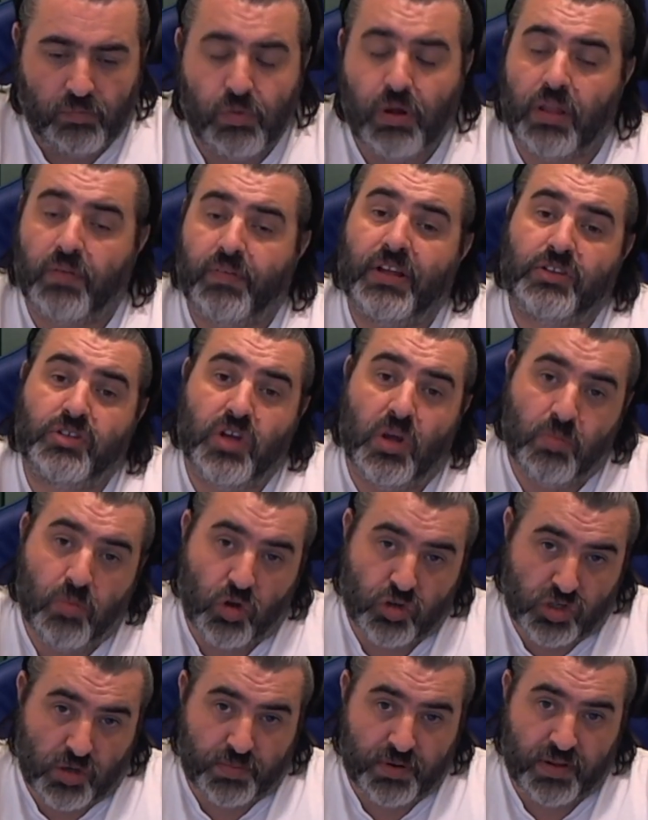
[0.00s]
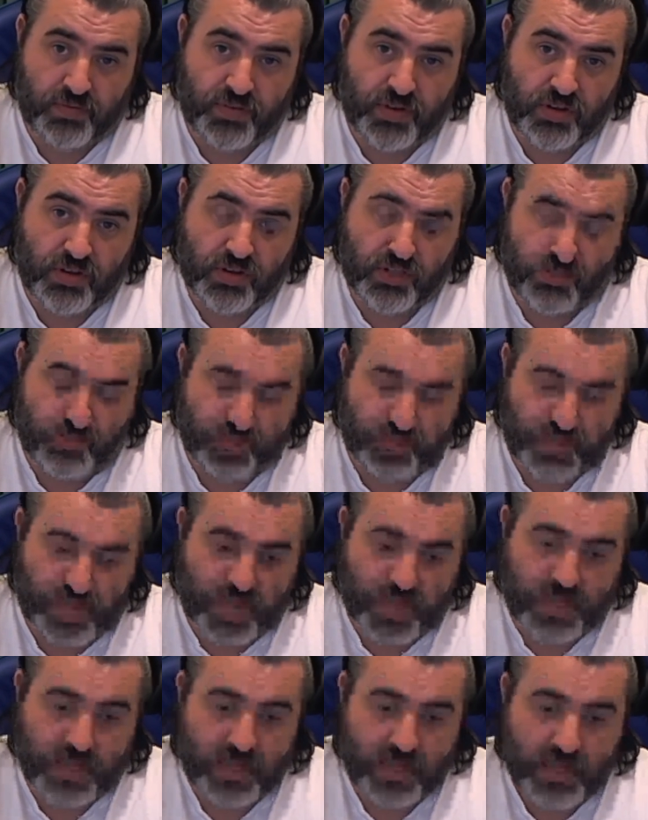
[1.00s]
had 2 more job interviews, should we
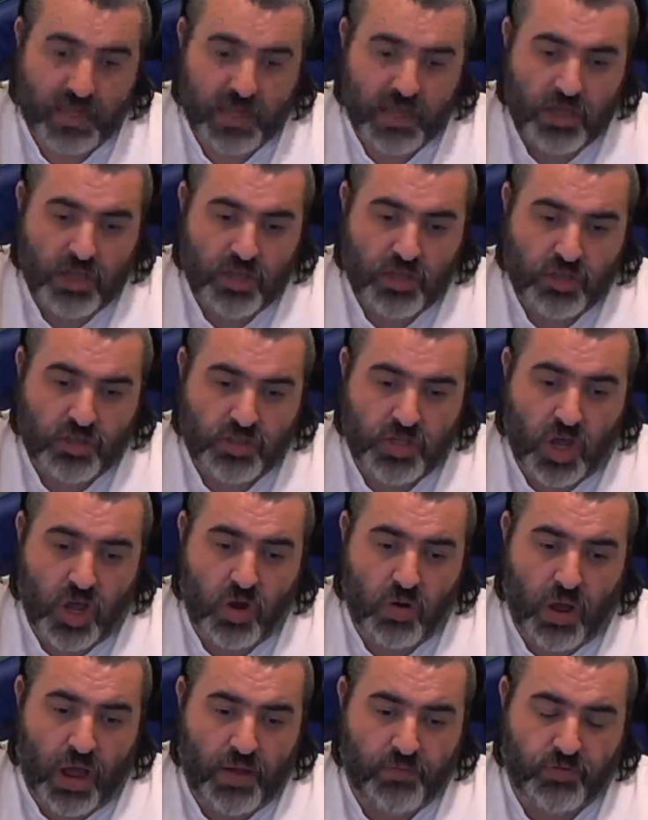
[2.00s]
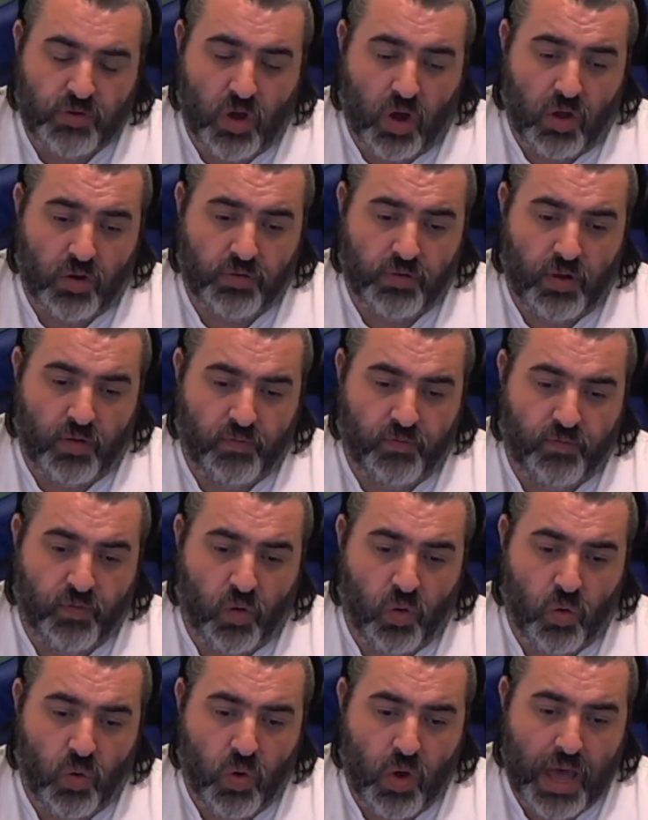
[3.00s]
say. So I've gone
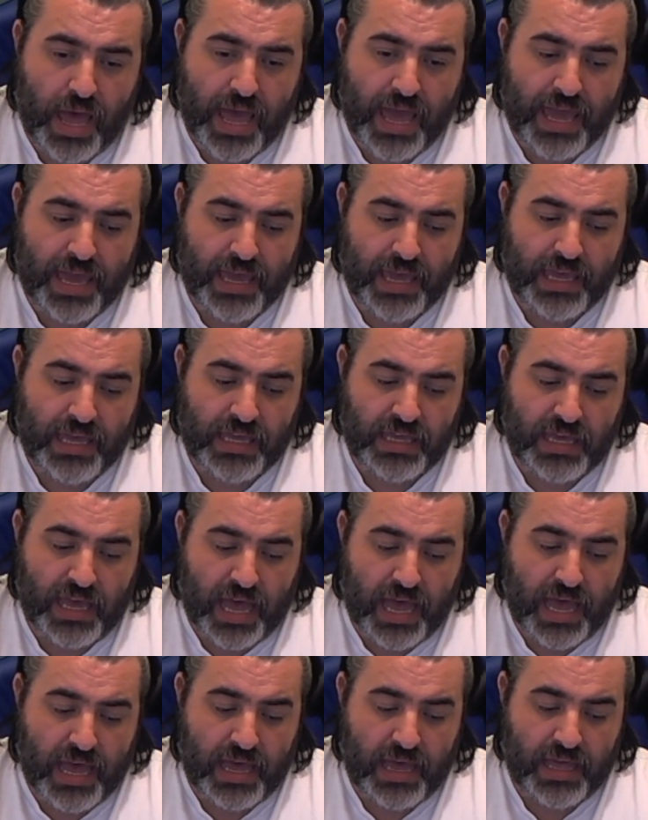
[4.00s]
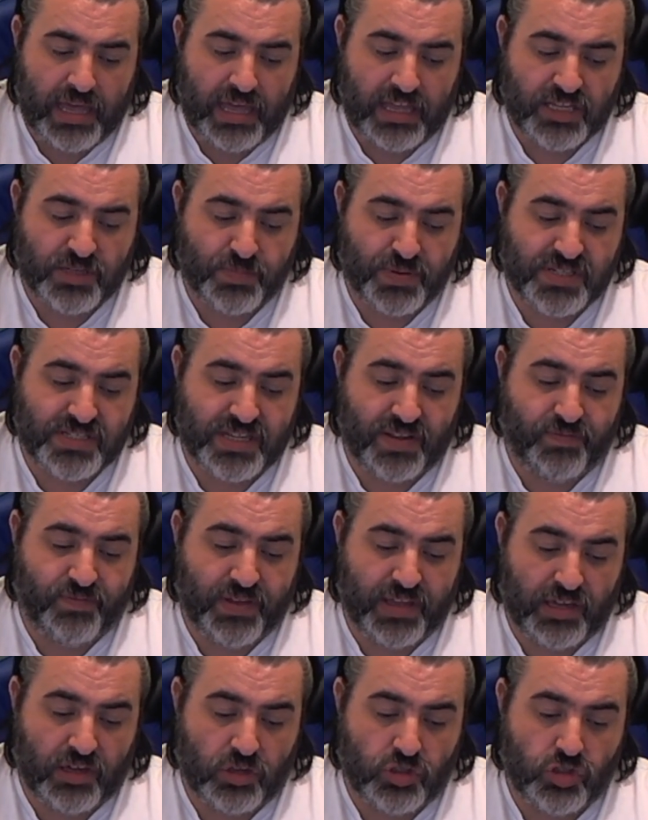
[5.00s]
for a
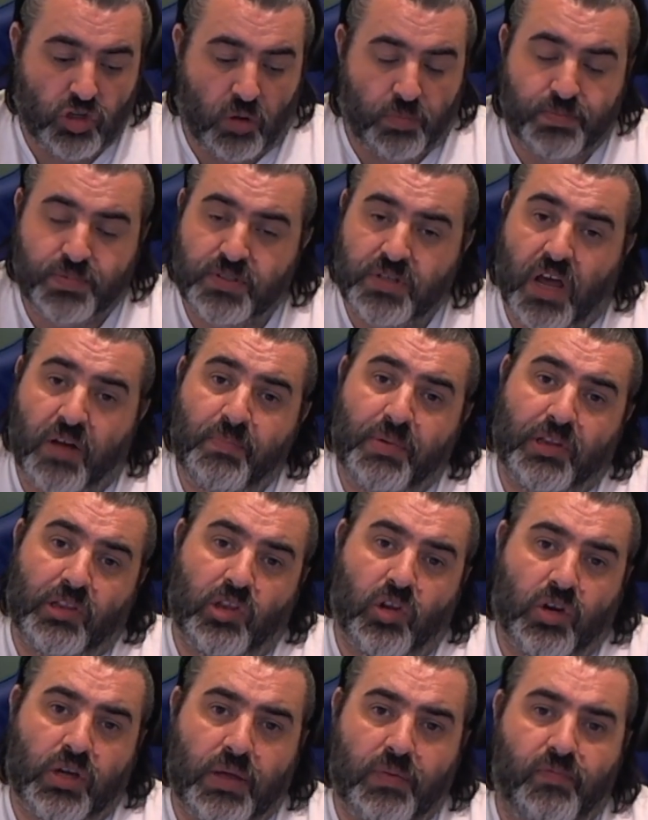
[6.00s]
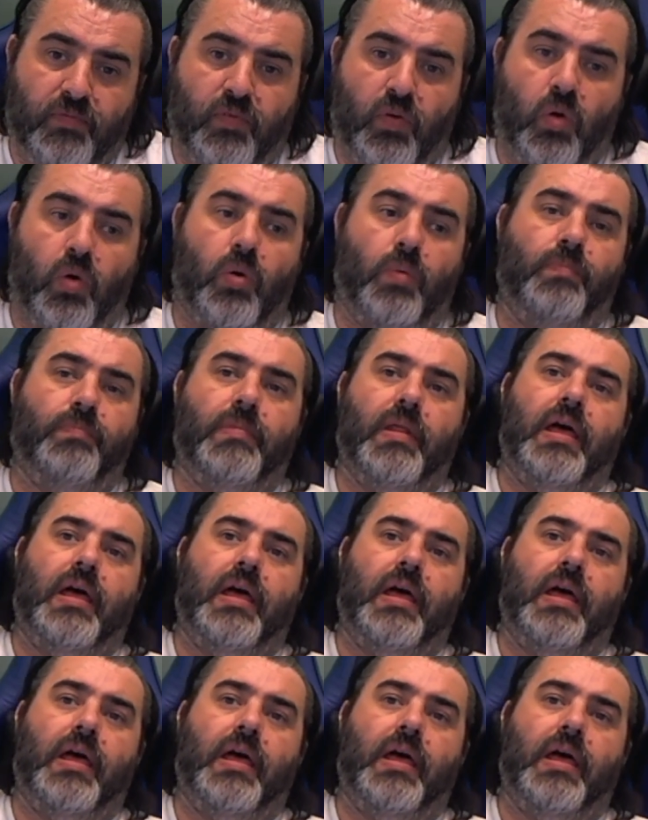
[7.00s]
specific jobs I've been looking for,